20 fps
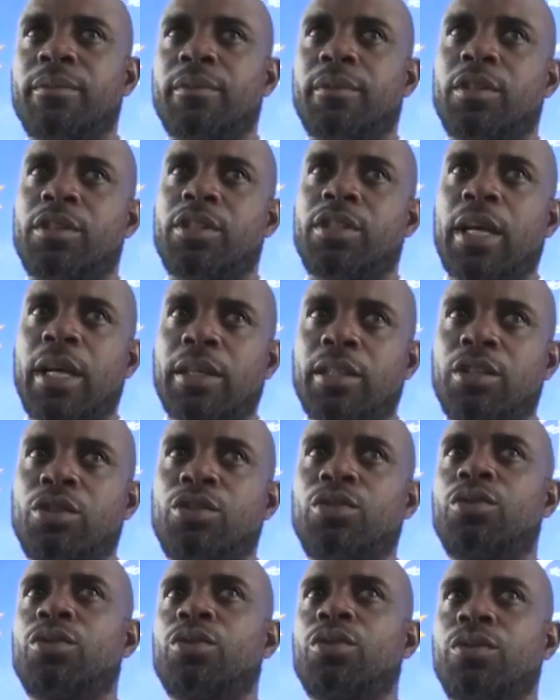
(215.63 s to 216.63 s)
start
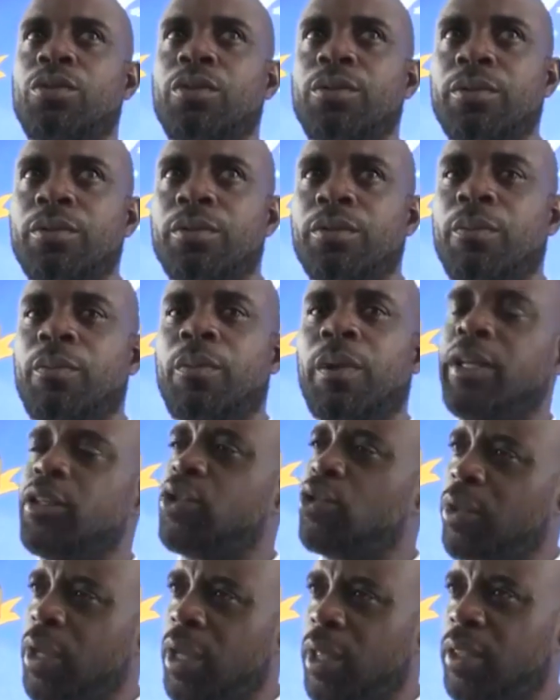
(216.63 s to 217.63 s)
to play
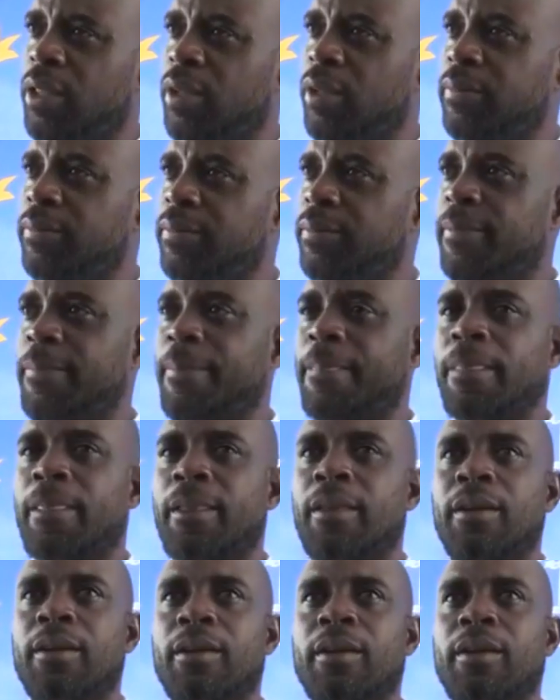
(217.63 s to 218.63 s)
together,
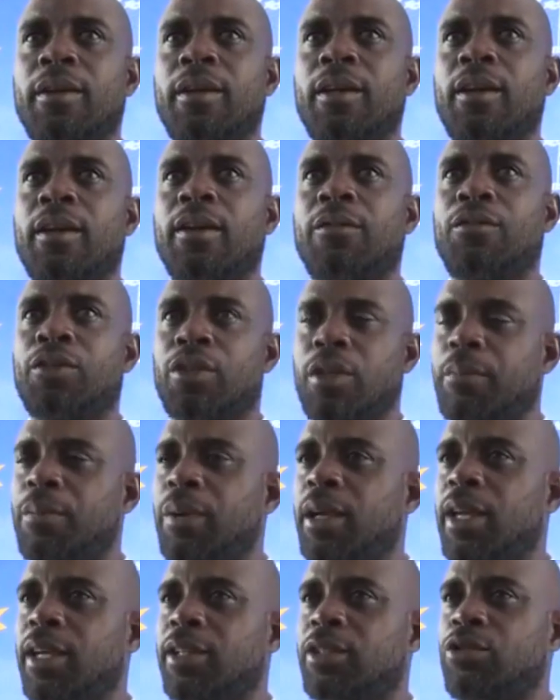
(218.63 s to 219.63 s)
for the
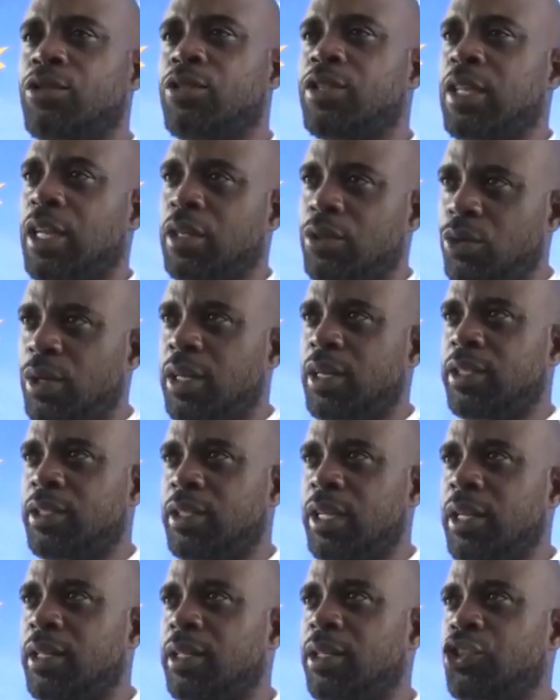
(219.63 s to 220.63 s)
players to start to
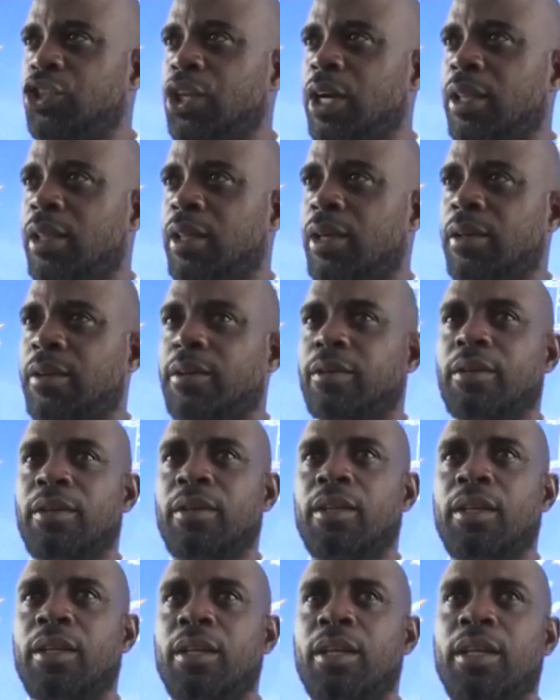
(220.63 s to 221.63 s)
understand each other.
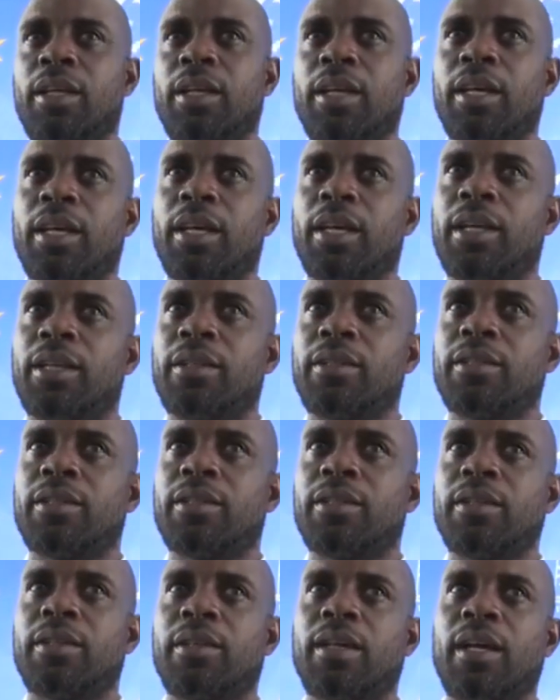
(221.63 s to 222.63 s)
And
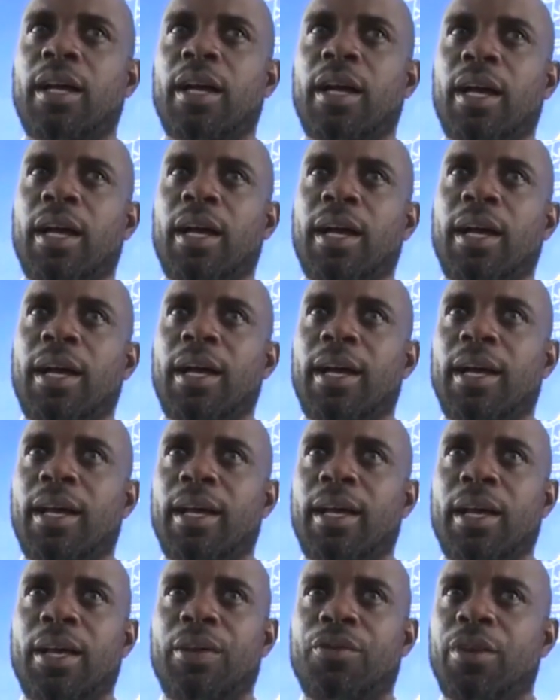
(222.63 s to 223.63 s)

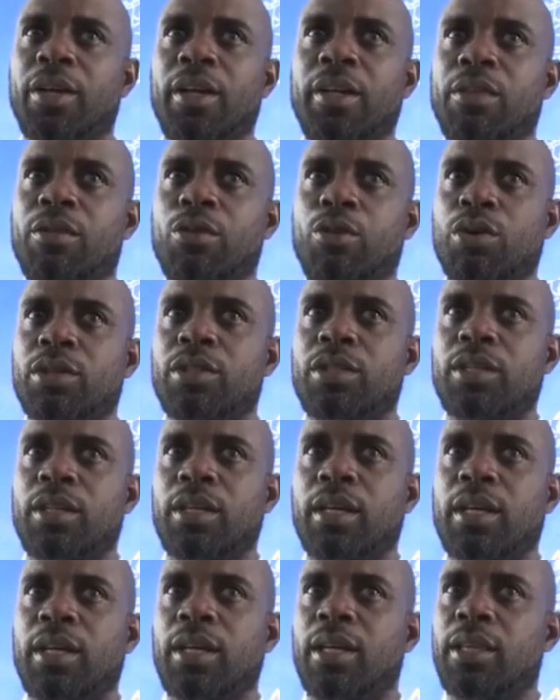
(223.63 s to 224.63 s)
I really thought
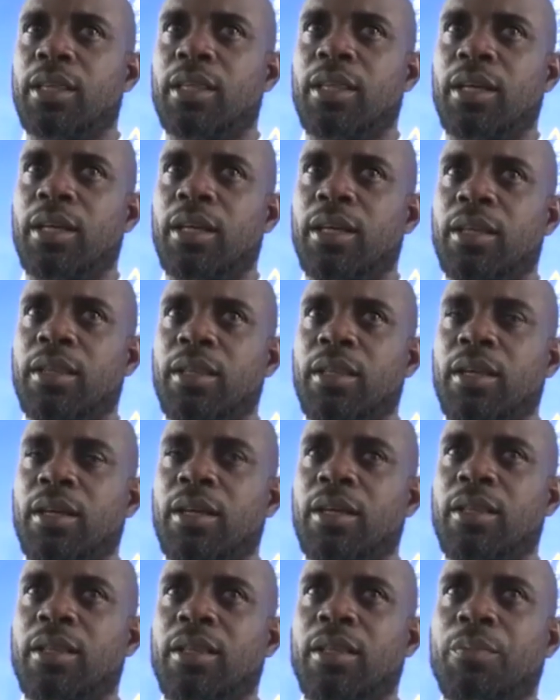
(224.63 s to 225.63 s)

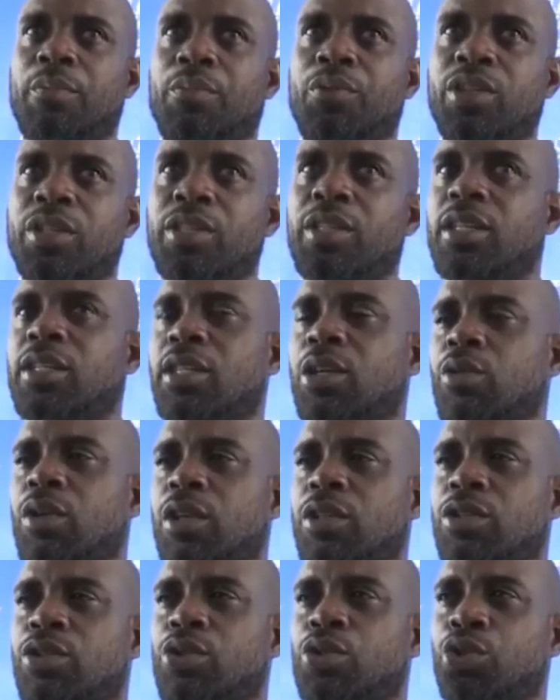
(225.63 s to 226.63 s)
the pre-season
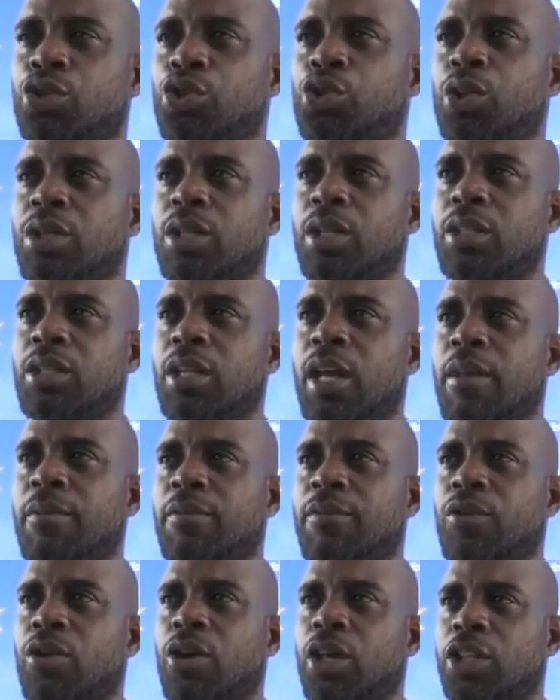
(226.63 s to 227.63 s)
was too short a time
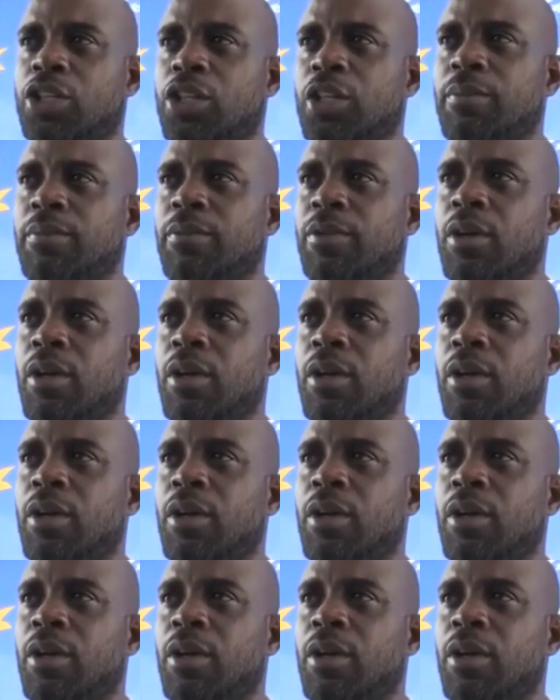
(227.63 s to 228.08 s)
for our team,